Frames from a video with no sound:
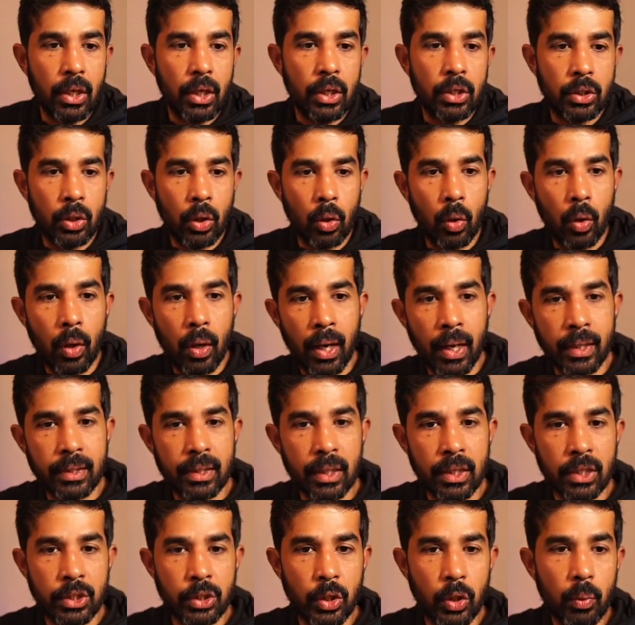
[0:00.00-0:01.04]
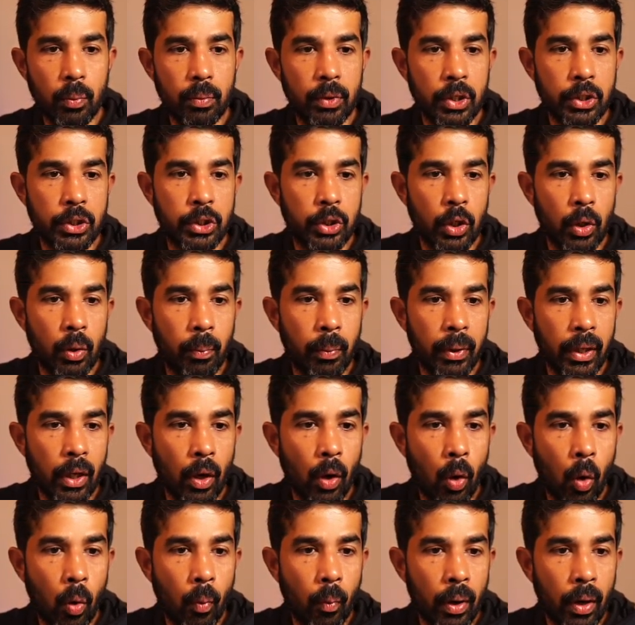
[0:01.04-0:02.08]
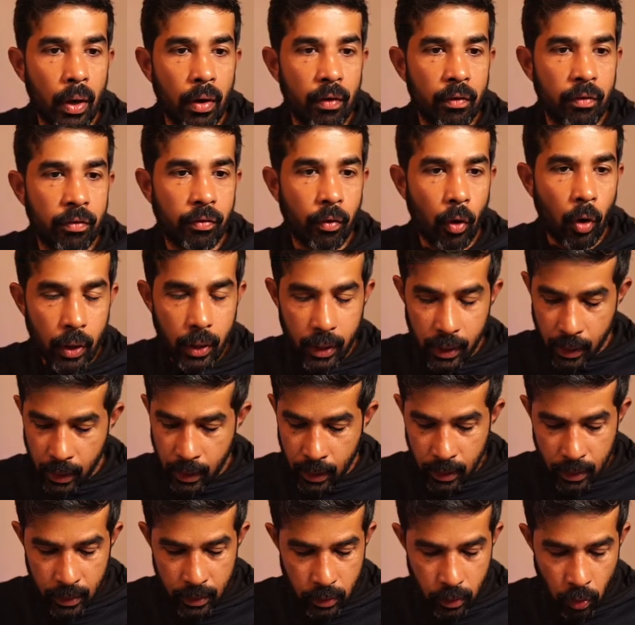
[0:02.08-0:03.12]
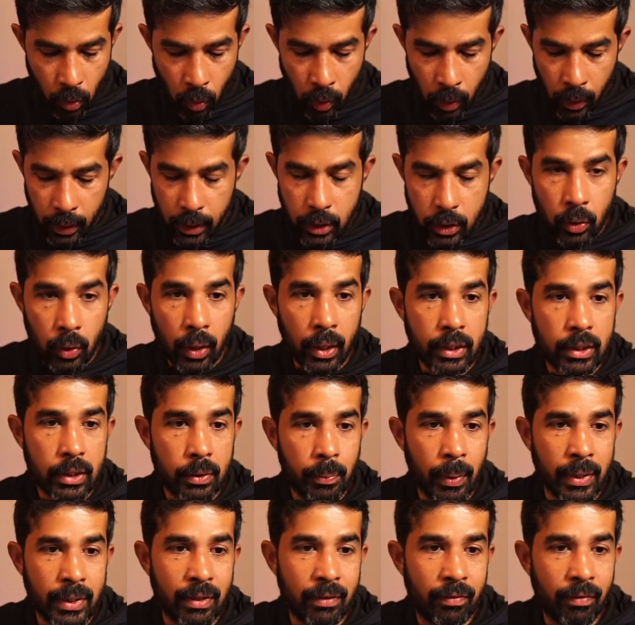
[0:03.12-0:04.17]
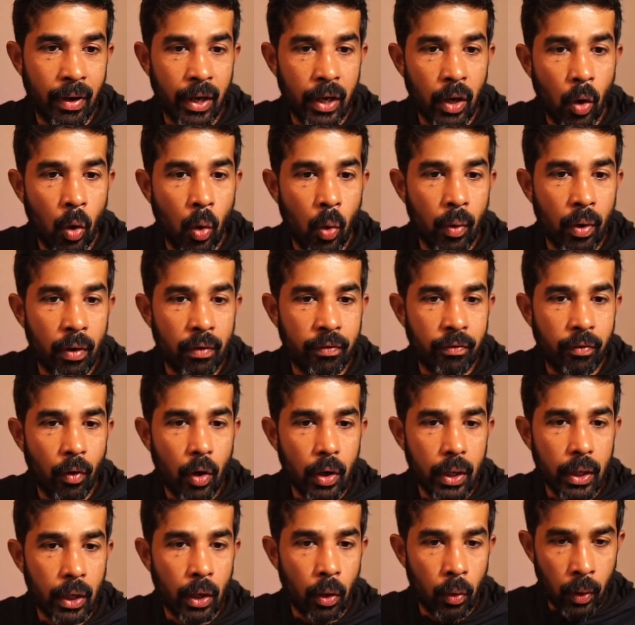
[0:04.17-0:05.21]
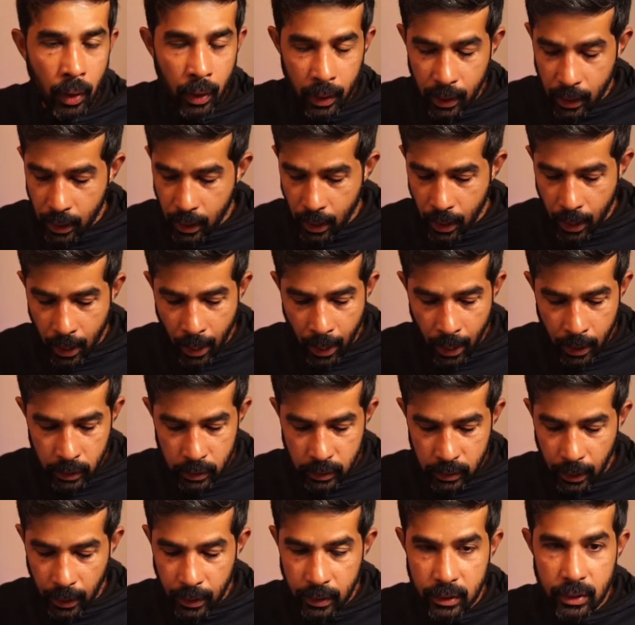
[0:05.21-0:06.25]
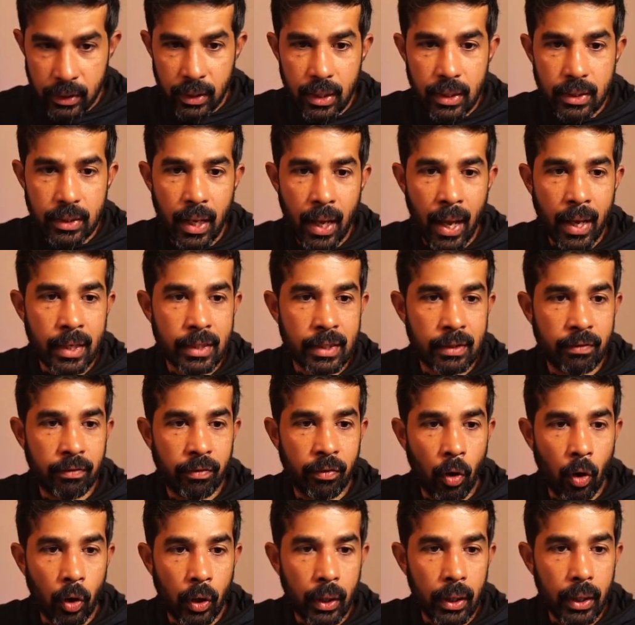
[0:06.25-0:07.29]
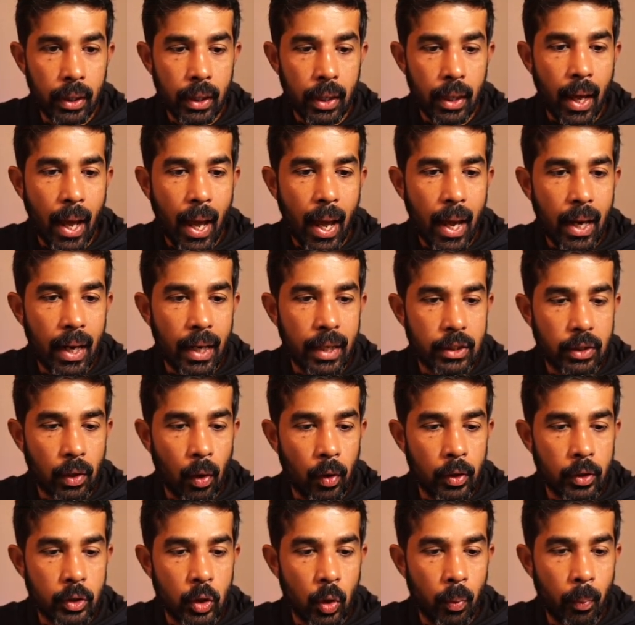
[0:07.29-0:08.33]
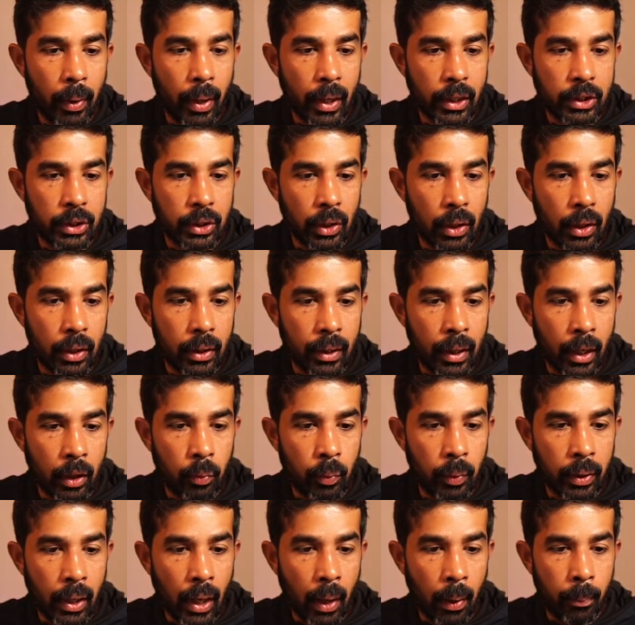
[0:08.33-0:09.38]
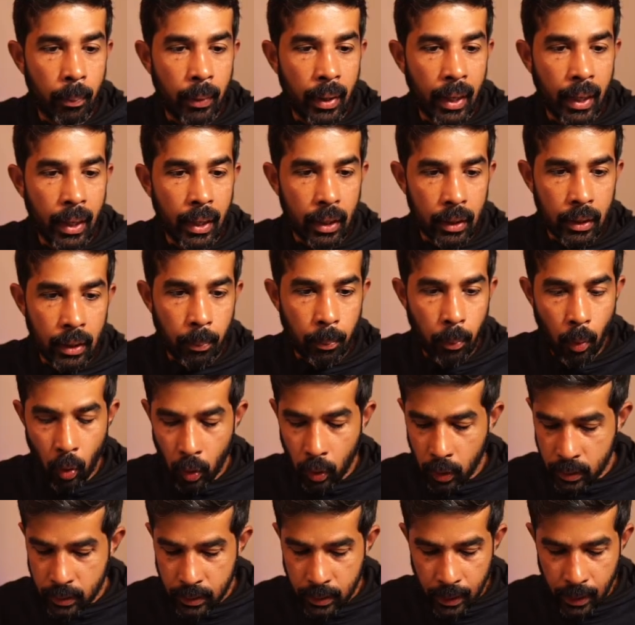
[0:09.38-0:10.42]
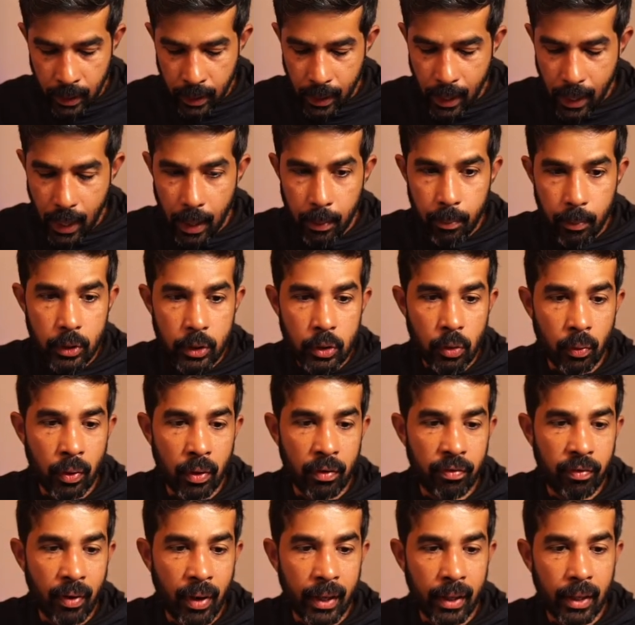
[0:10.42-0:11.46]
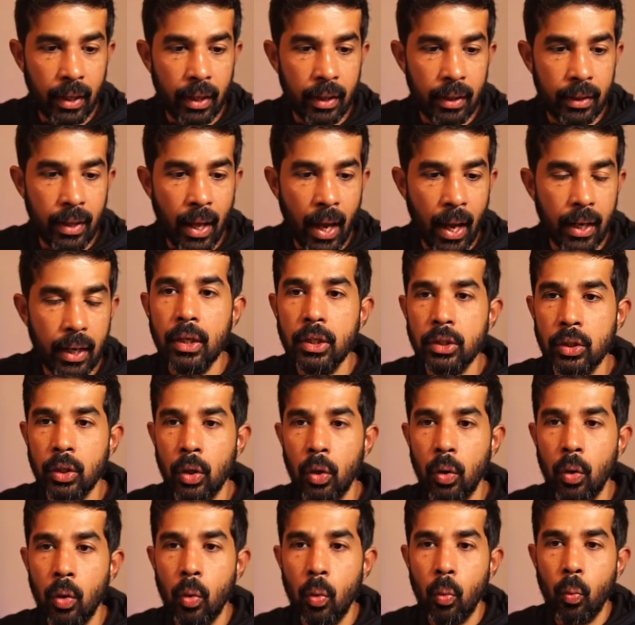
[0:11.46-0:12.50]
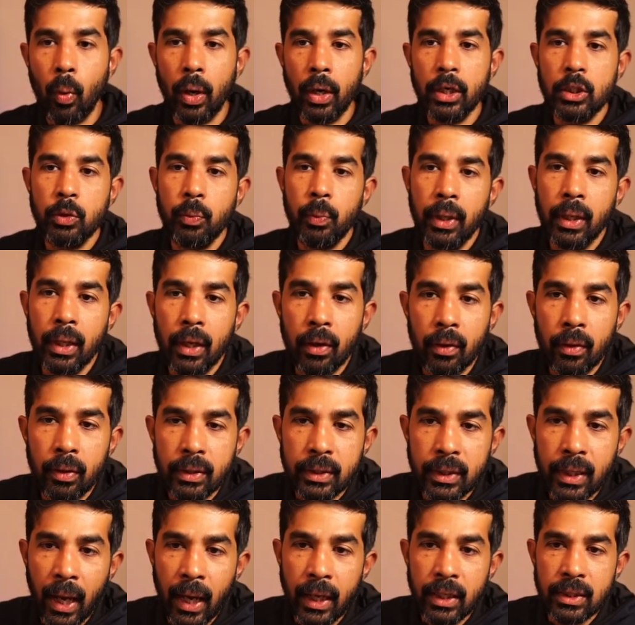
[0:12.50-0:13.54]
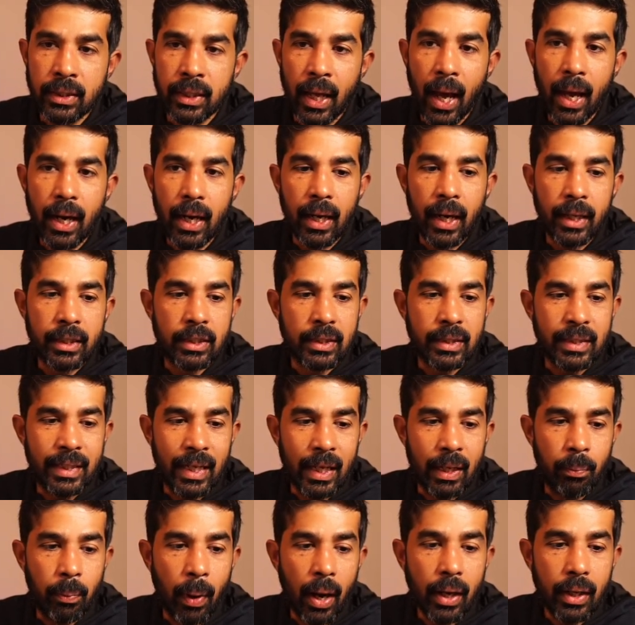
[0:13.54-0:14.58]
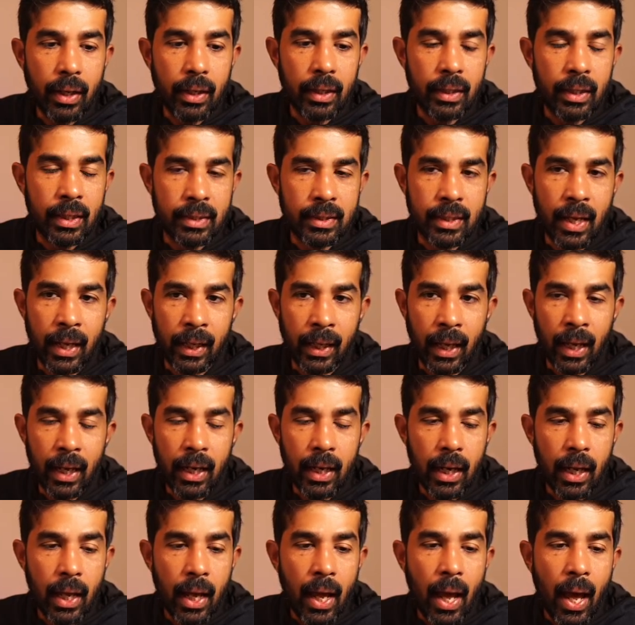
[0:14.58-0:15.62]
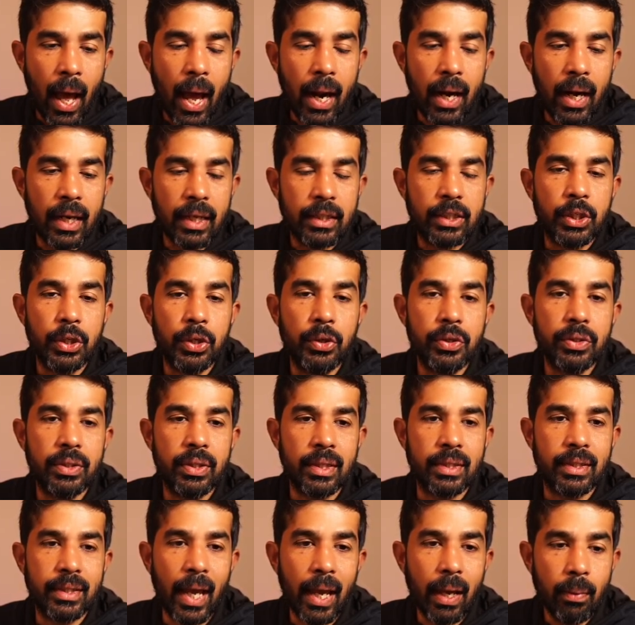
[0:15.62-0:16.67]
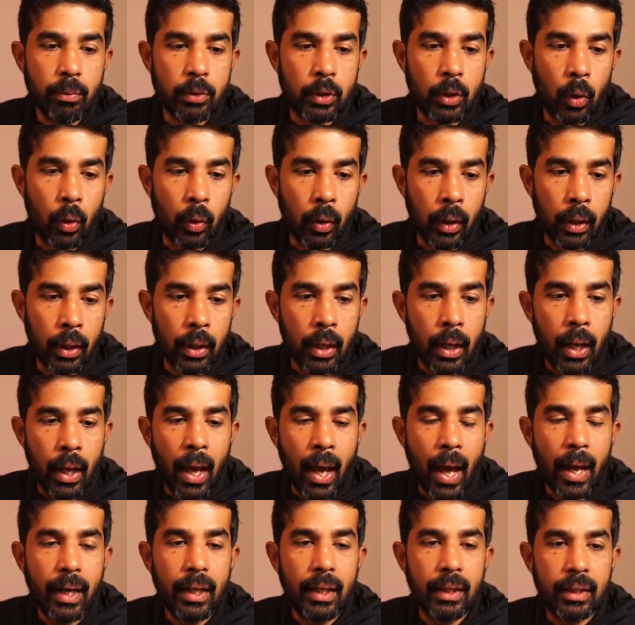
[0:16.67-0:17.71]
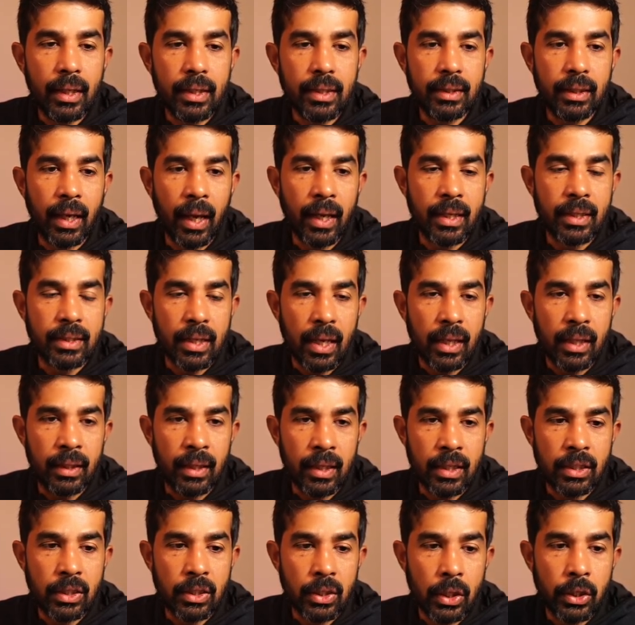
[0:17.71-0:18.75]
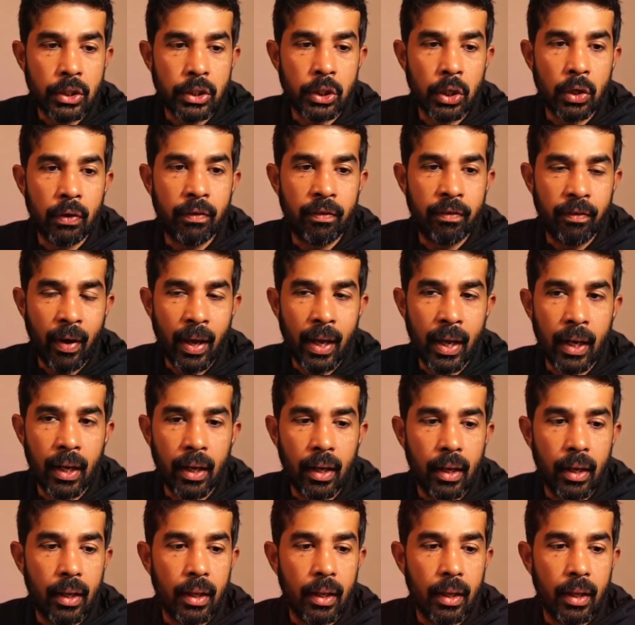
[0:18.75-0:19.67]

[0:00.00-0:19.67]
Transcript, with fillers: So let's assume this should be over 40 years only. So let's specify over 40 only and change this as 40. And let's also make sure that we update the policy name to reflect that. So once we change that. Let's debug this again and let's use the same token. And in this case, this should fail.